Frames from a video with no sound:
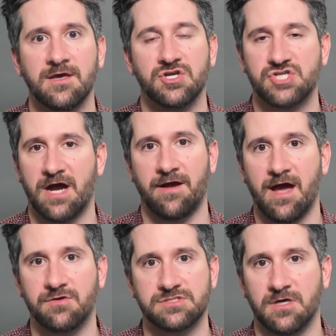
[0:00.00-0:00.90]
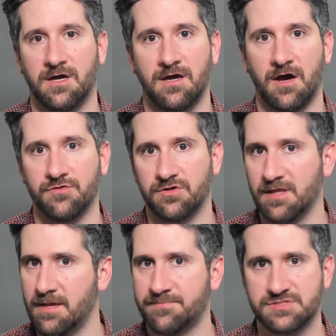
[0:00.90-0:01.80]
shout out uh, other
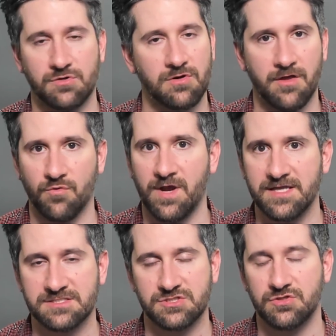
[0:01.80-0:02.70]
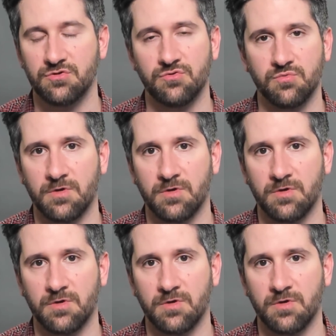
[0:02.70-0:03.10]
clips or other ways to